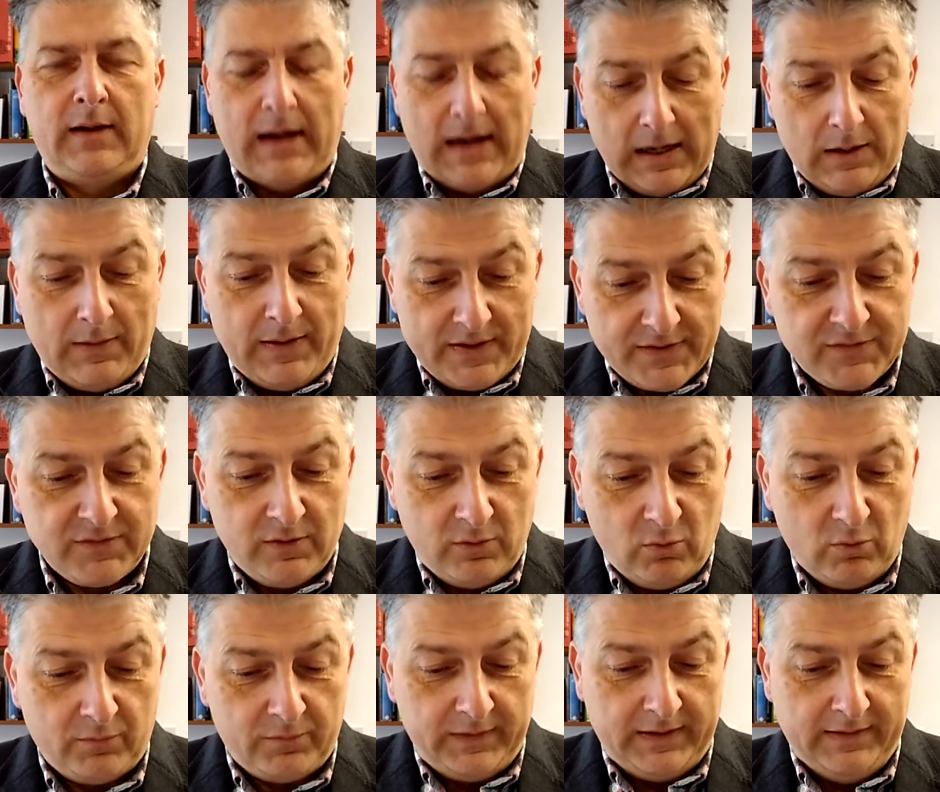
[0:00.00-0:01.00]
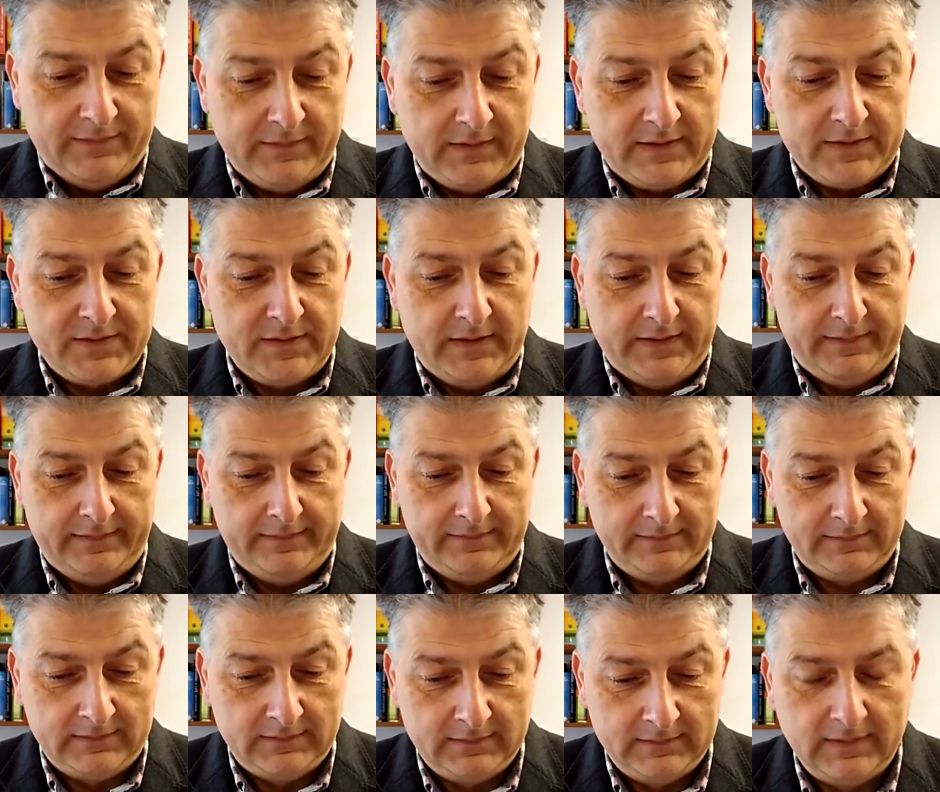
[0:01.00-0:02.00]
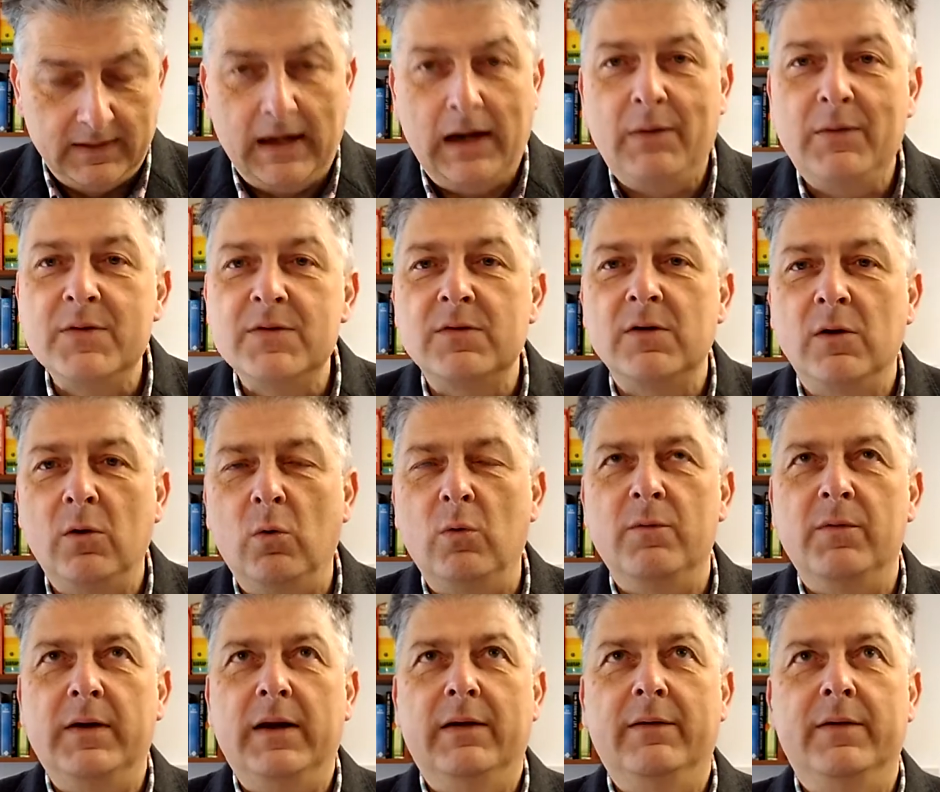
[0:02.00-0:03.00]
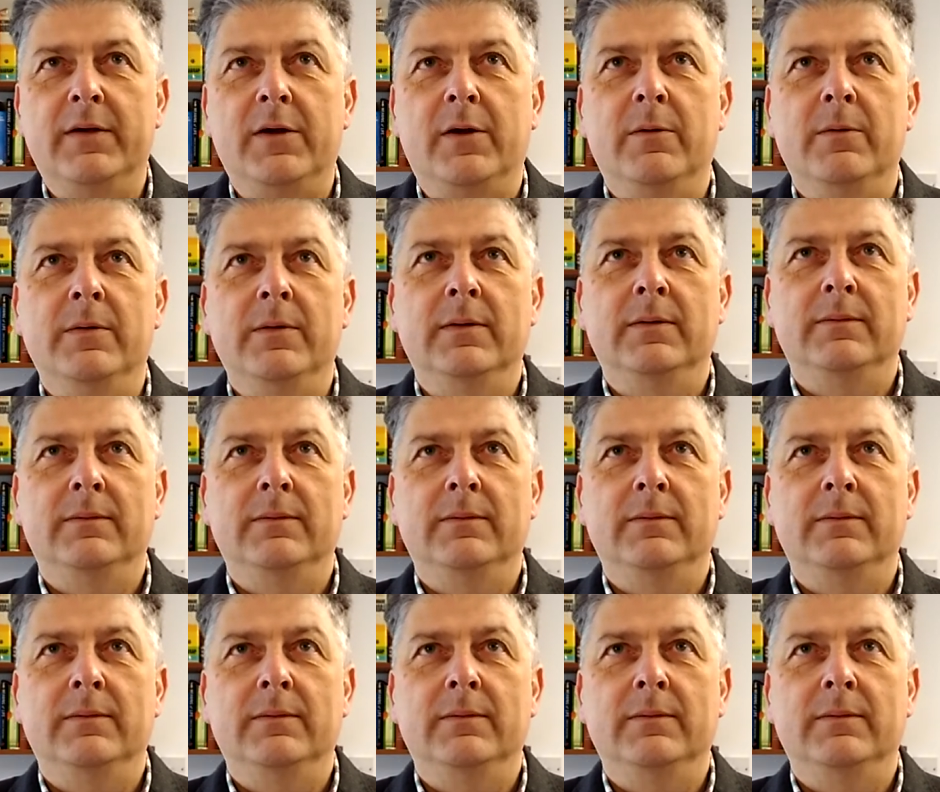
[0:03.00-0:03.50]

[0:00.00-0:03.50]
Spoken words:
how has the Lord forgiven us then? How has the Lord forgiven you?